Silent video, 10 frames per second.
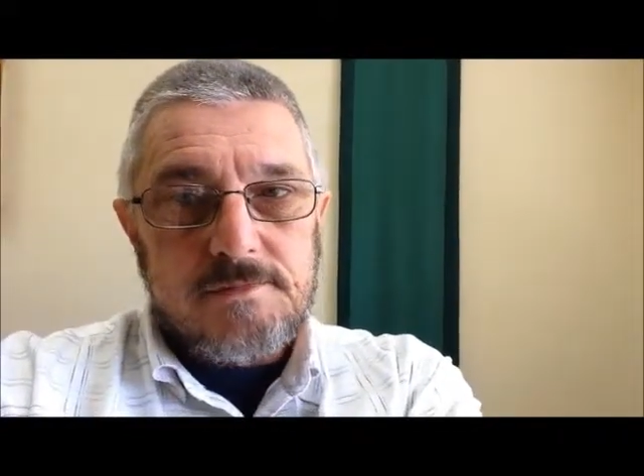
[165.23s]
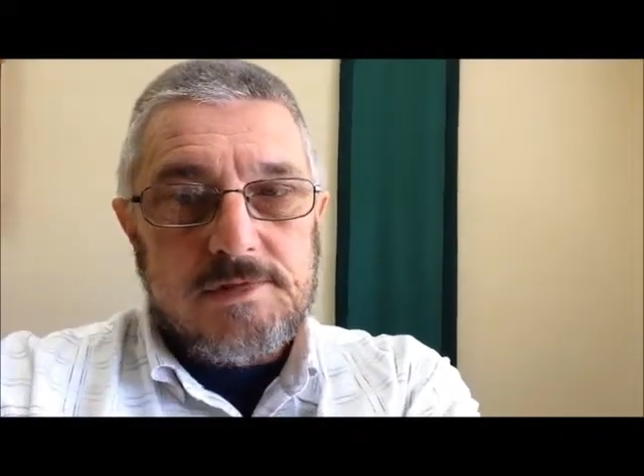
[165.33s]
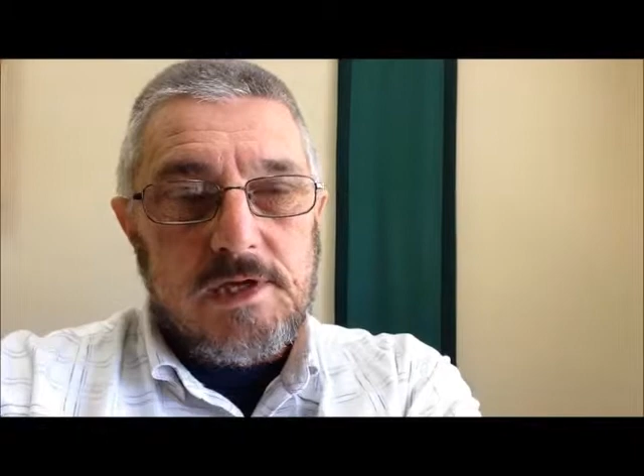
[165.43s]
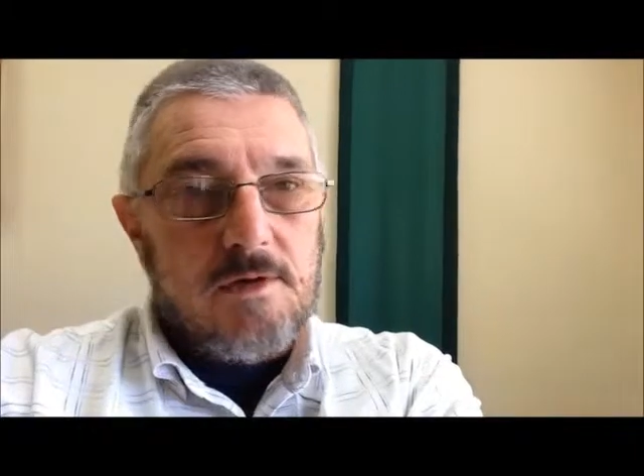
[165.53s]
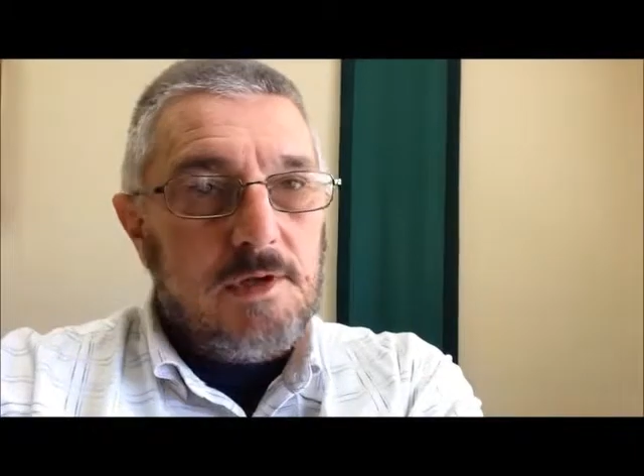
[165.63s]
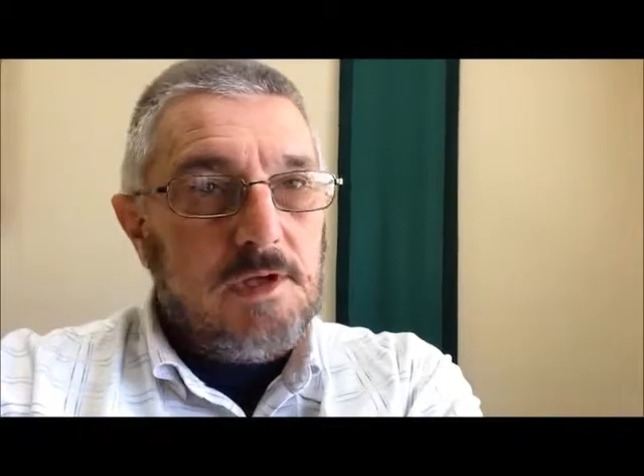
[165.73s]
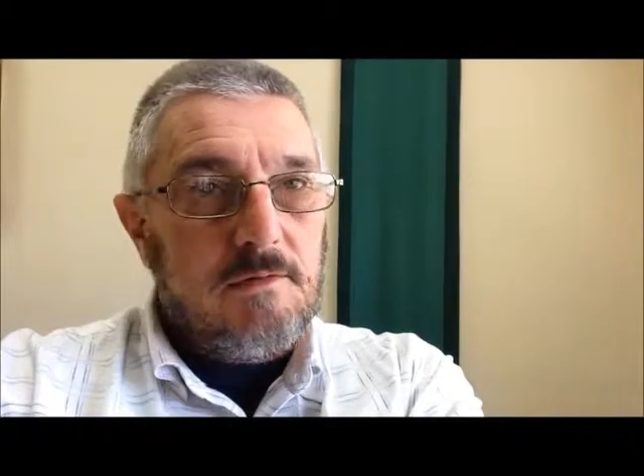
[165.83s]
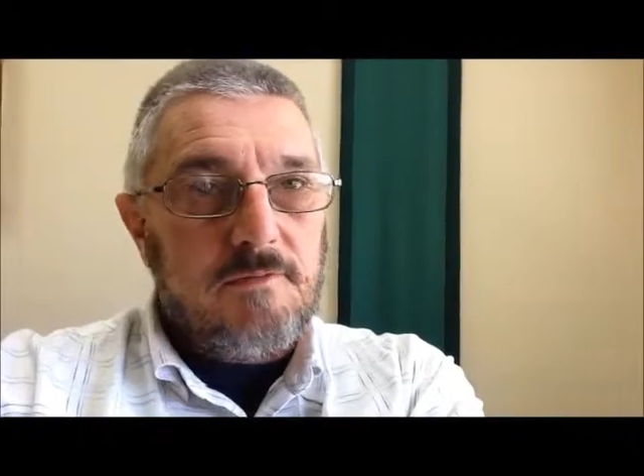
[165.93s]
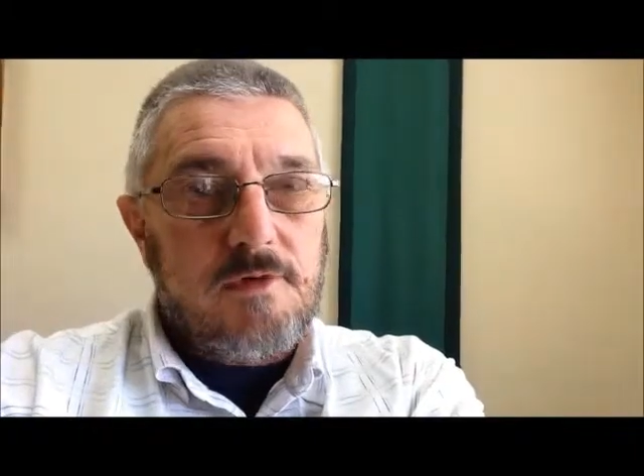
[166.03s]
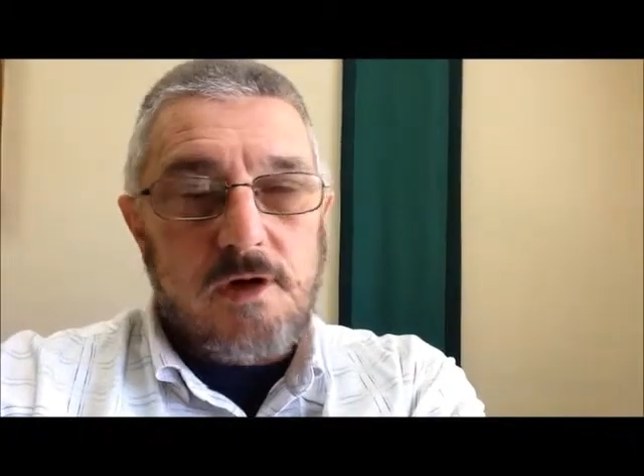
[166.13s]
So
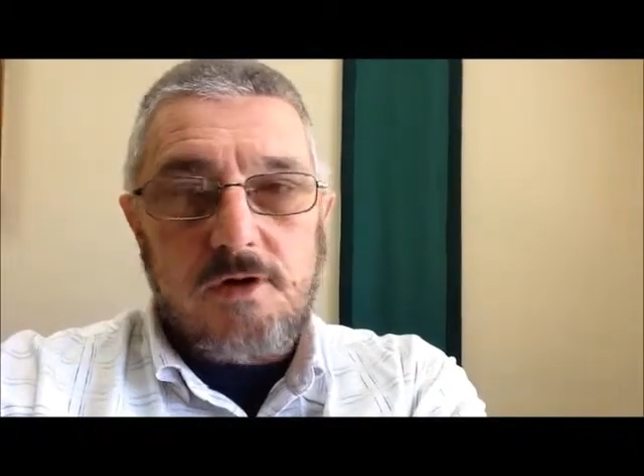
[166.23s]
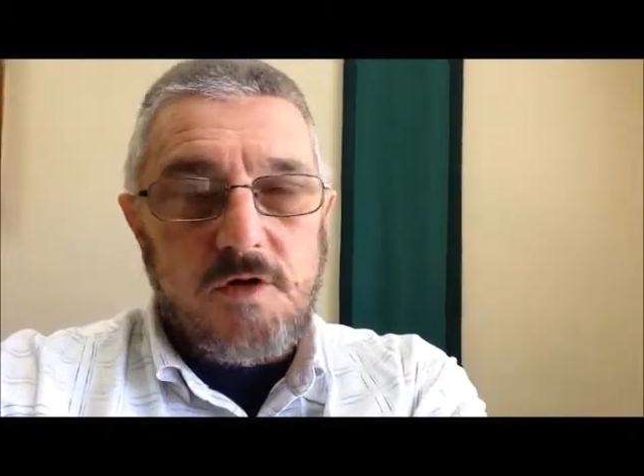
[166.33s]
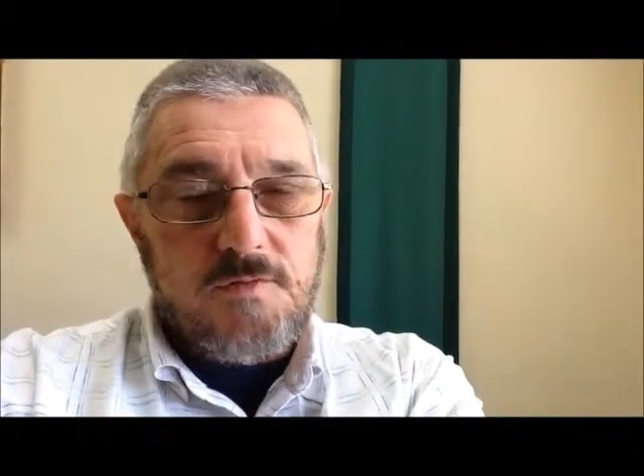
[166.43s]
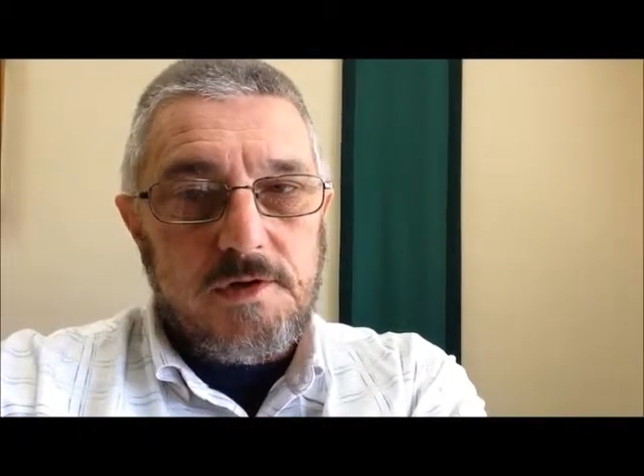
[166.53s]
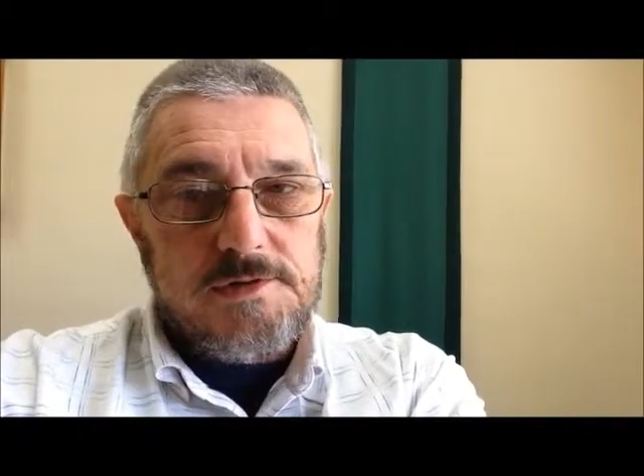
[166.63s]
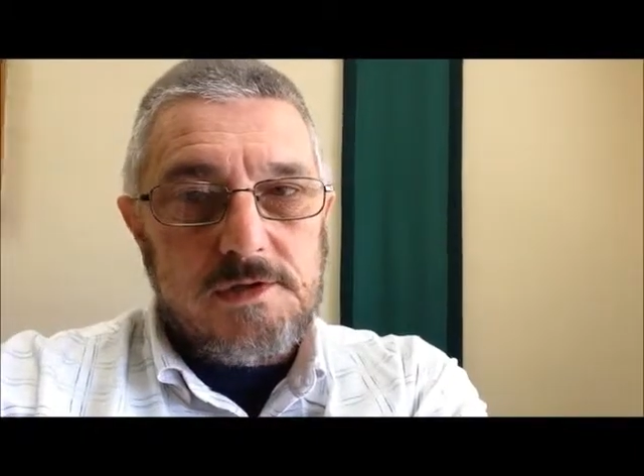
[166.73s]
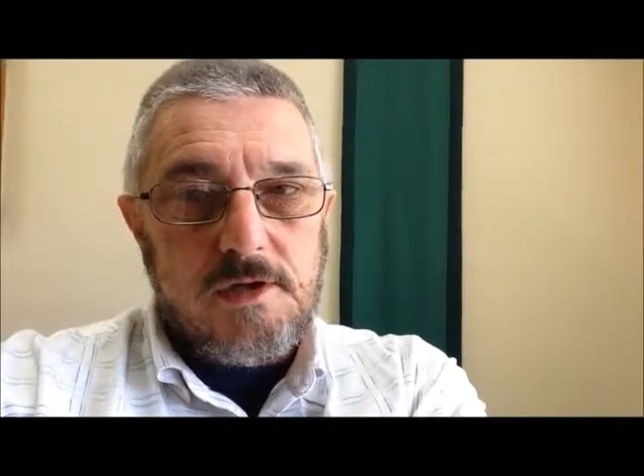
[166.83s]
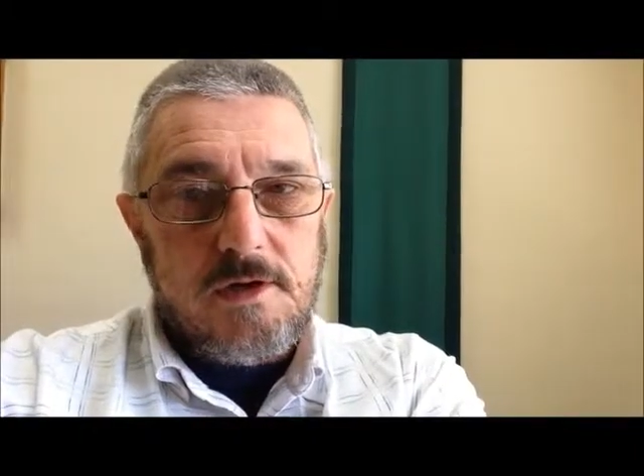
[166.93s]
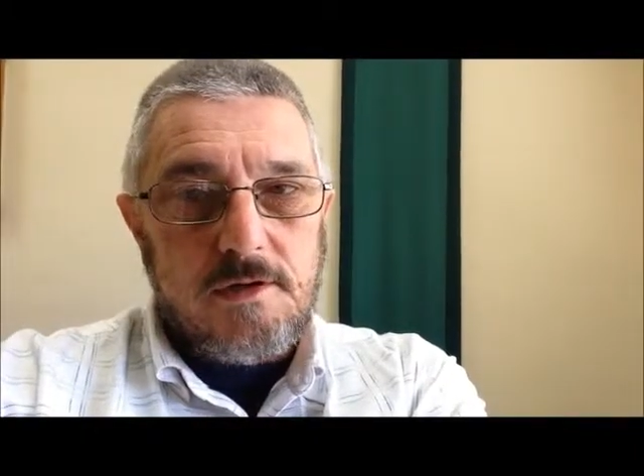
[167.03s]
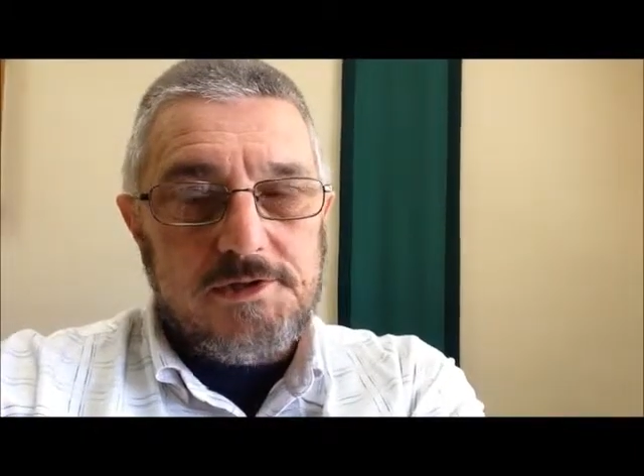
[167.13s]
we've got a confidence in
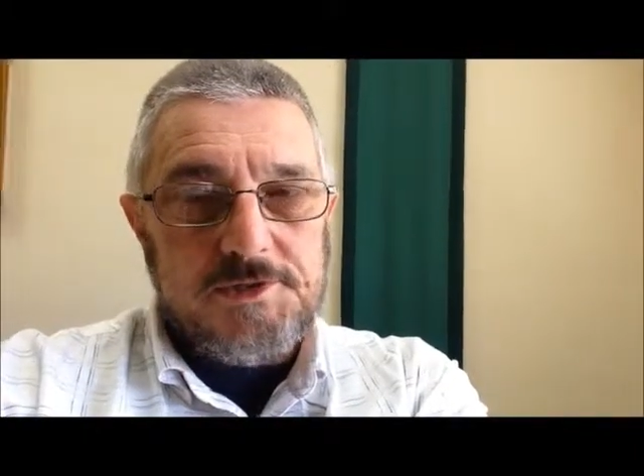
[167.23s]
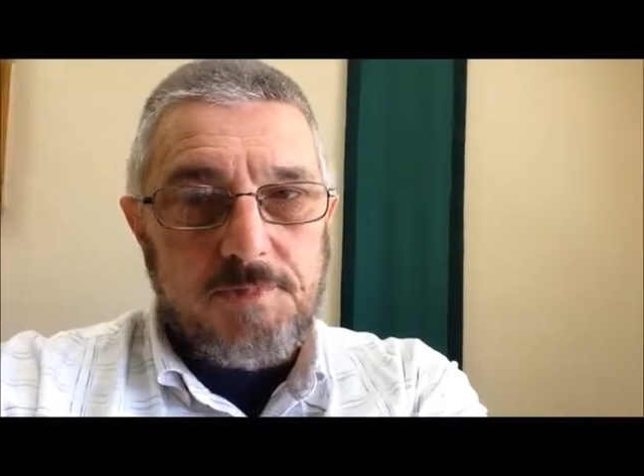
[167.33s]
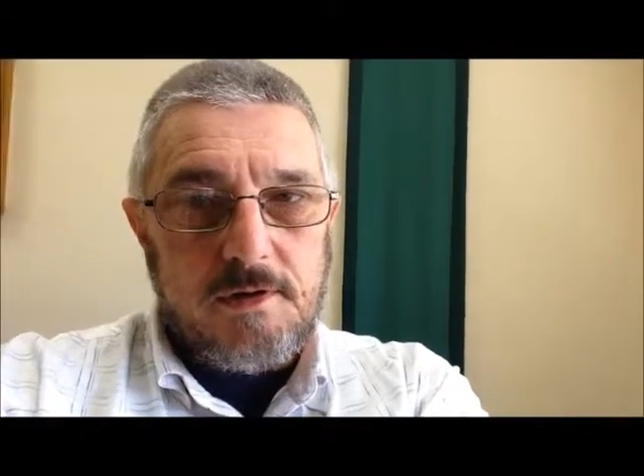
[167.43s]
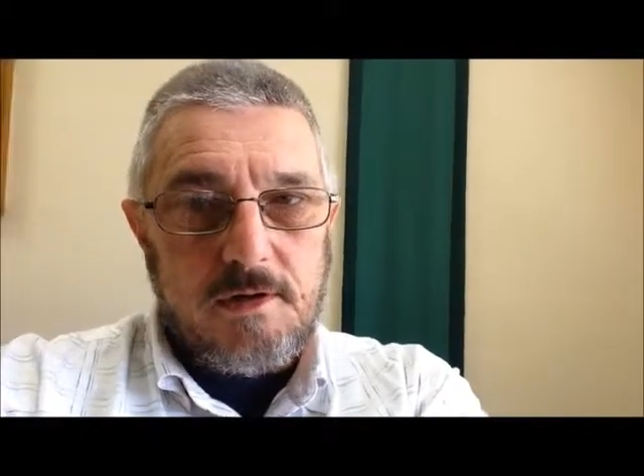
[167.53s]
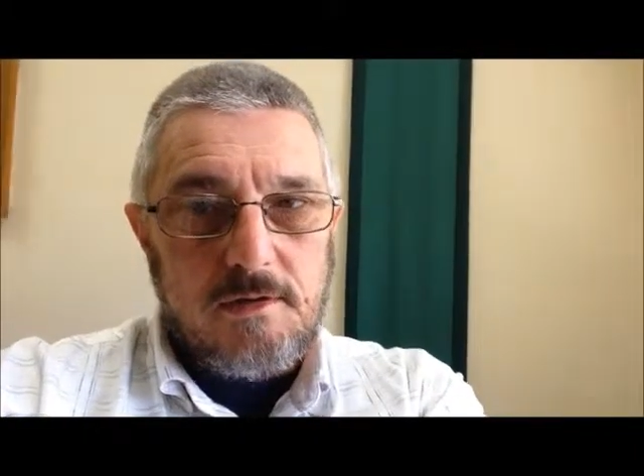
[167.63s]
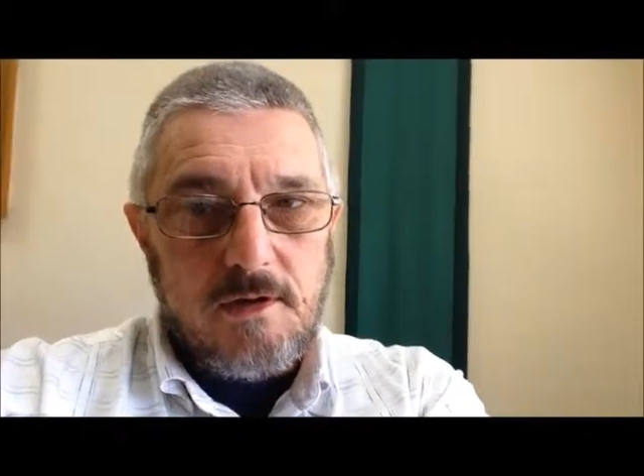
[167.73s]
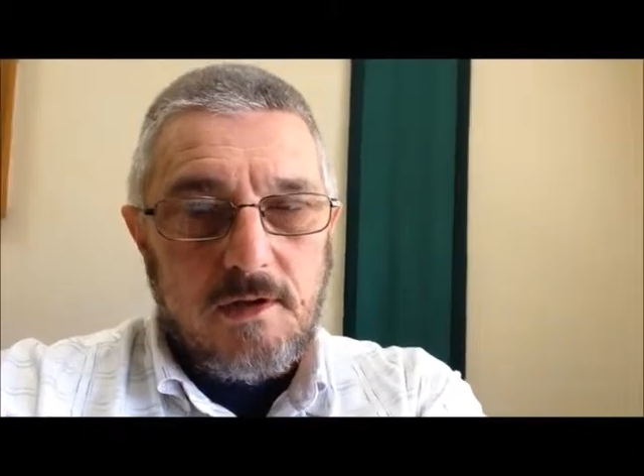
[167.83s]
the Holy Spirit.